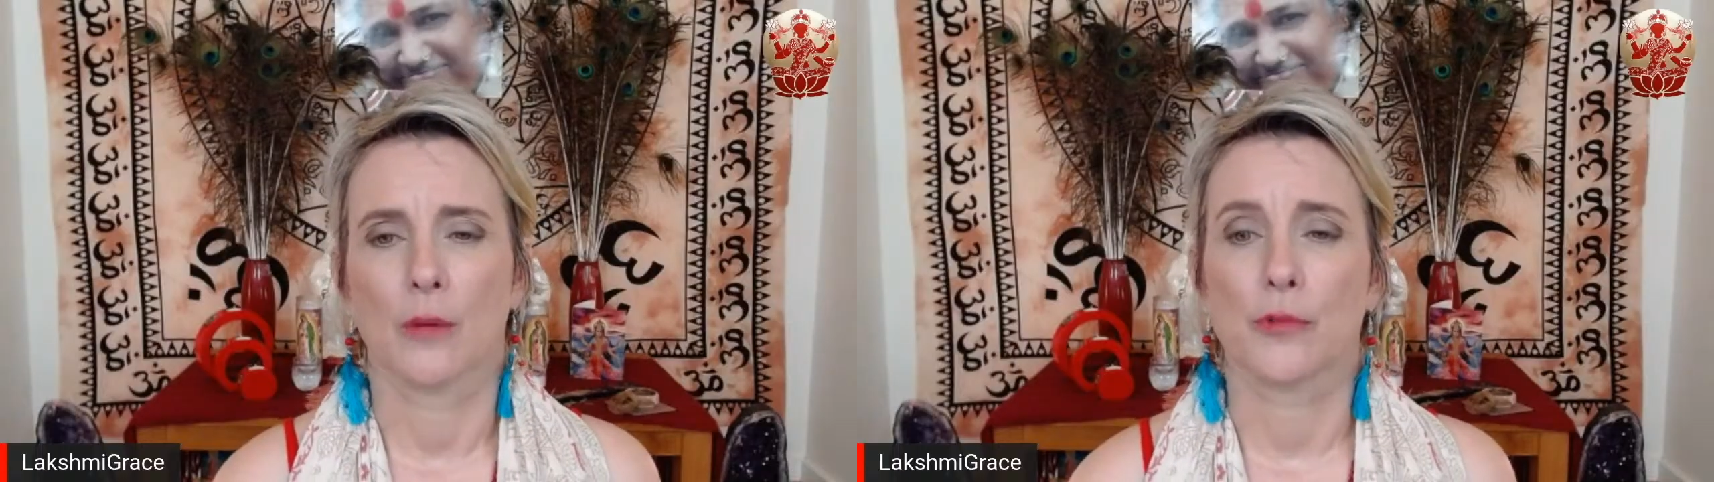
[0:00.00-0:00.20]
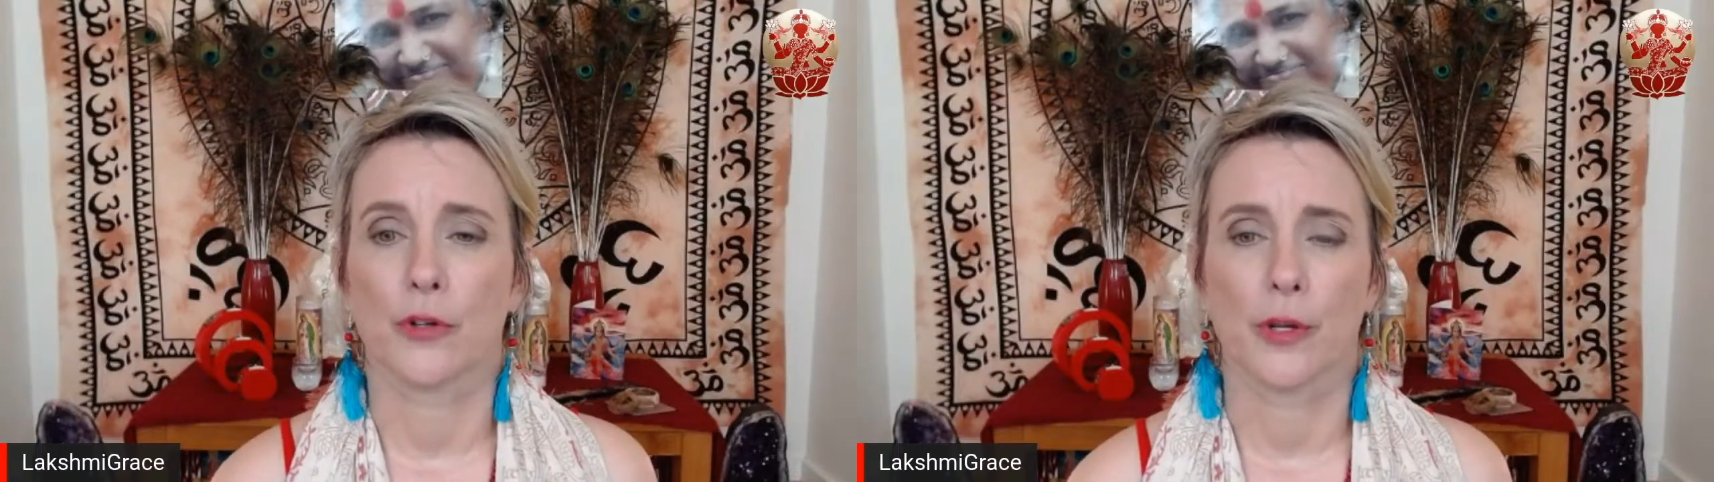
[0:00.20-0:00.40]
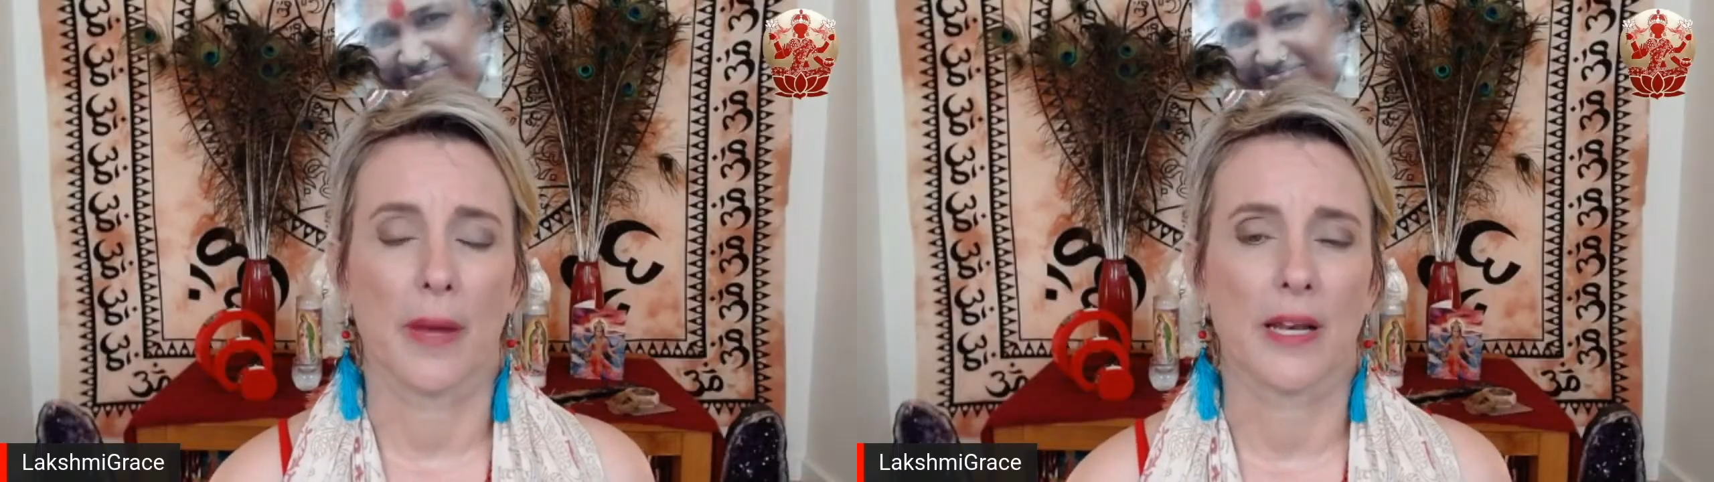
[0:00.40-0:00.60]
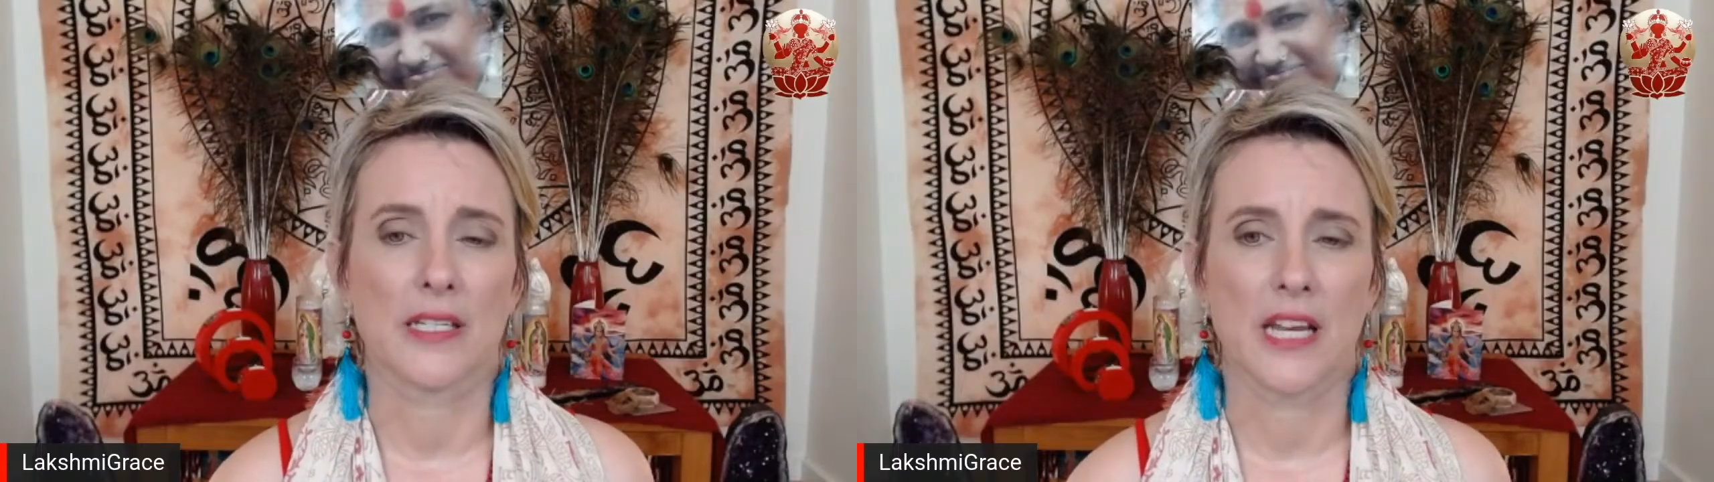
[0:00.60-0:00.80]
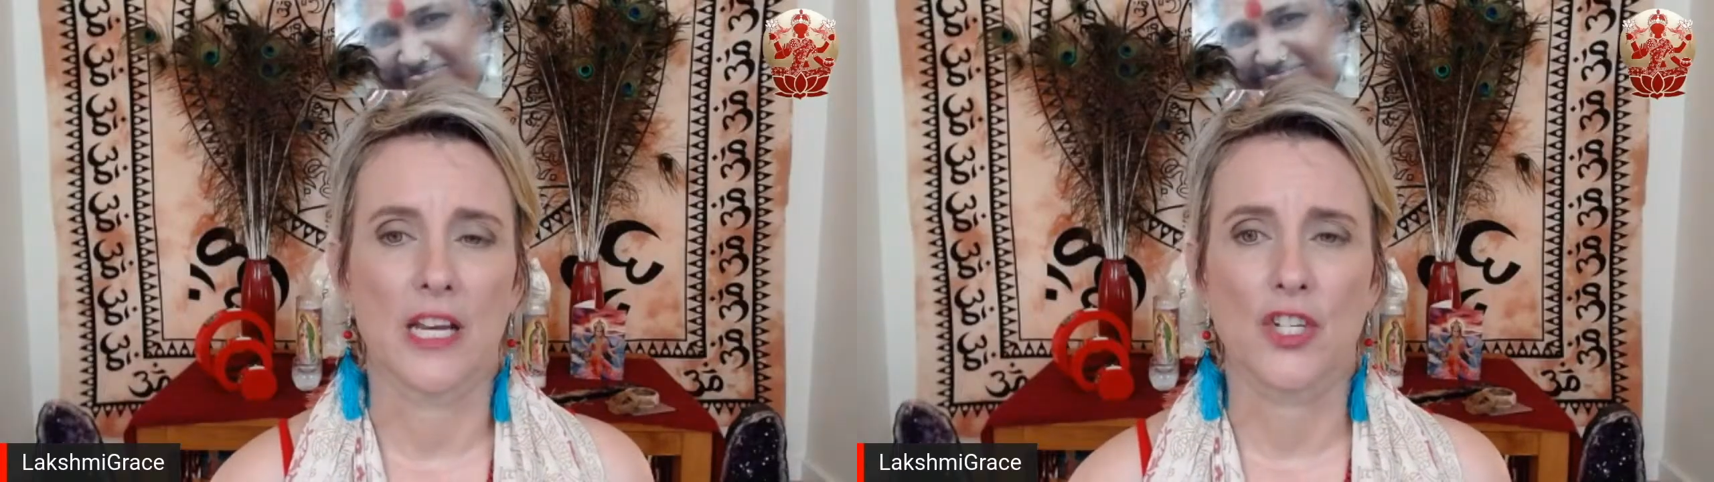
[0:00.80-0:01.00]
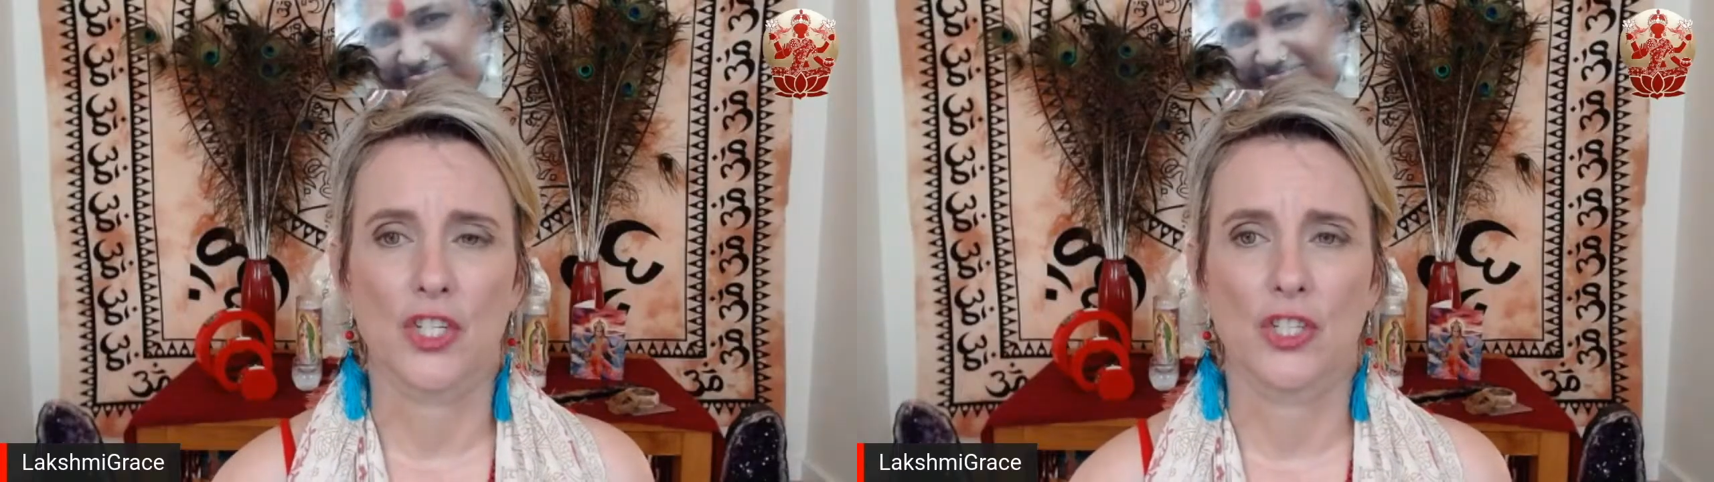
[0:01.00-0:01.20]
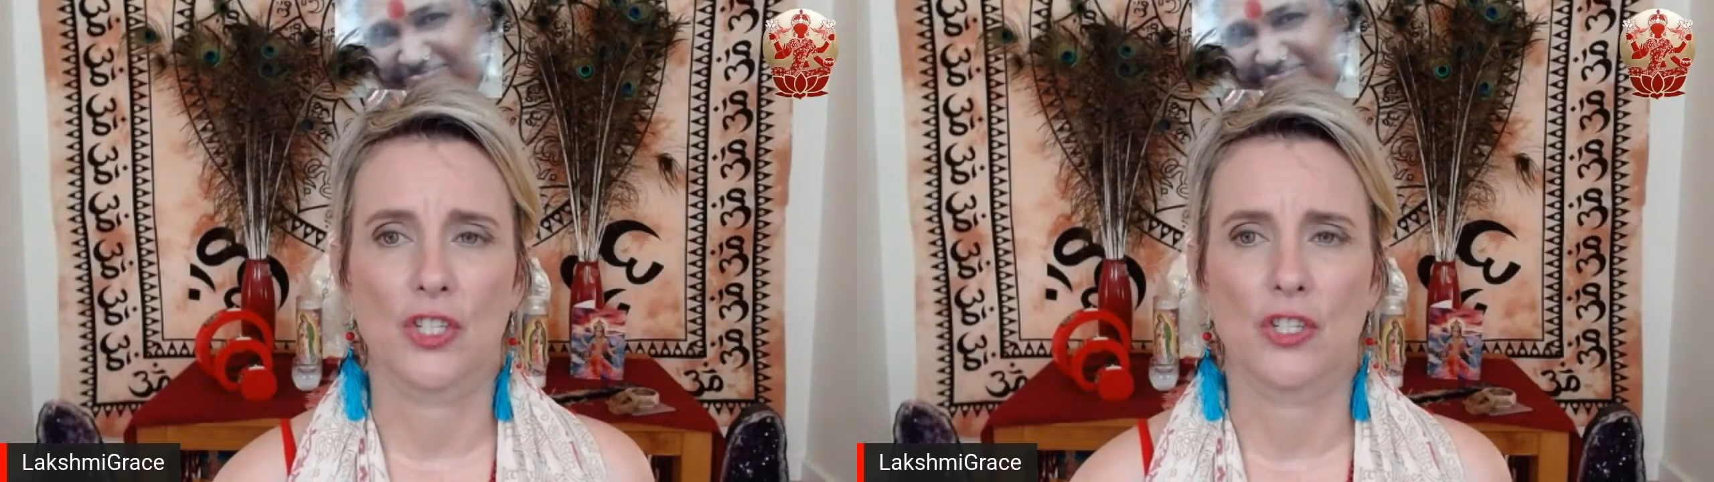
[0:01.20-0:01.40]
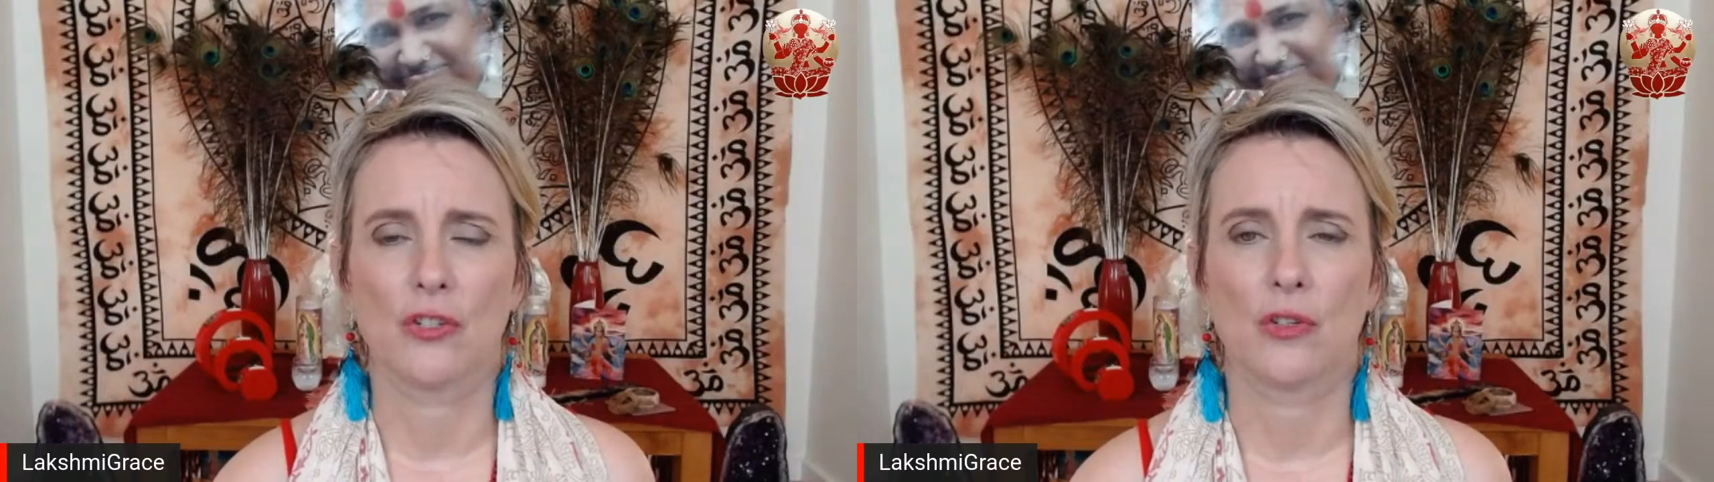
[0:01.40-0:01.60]
during
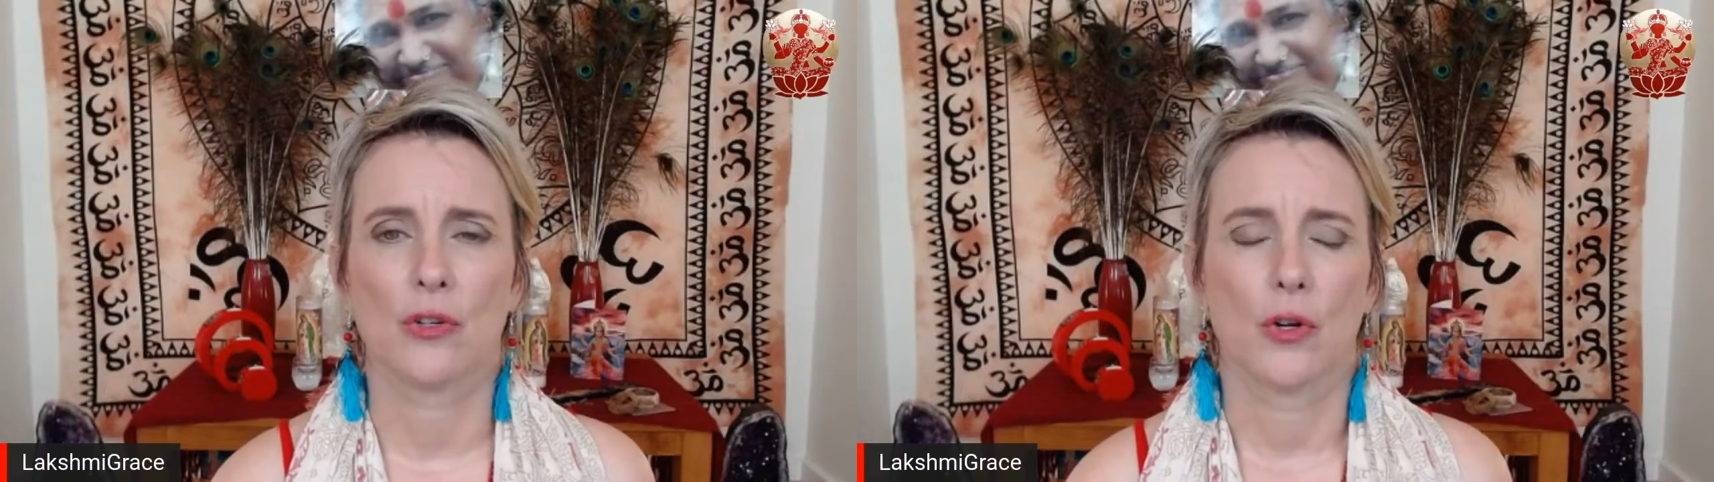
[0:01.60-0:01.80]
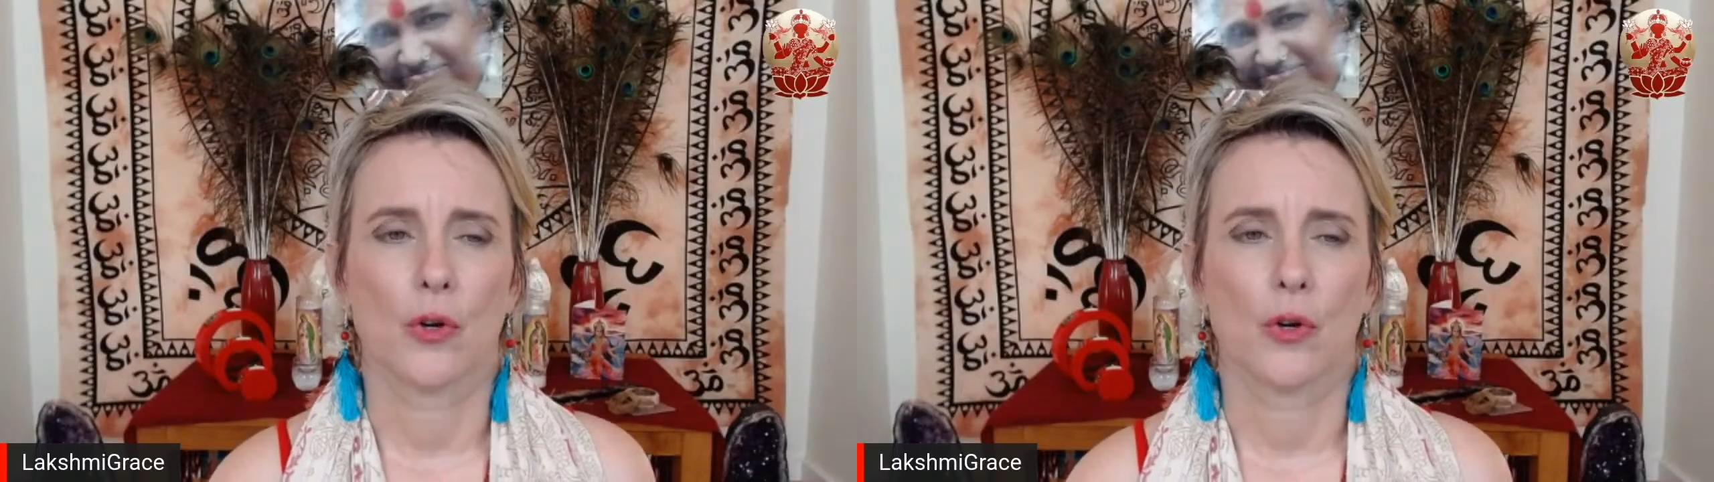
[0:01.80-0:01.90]
meditation,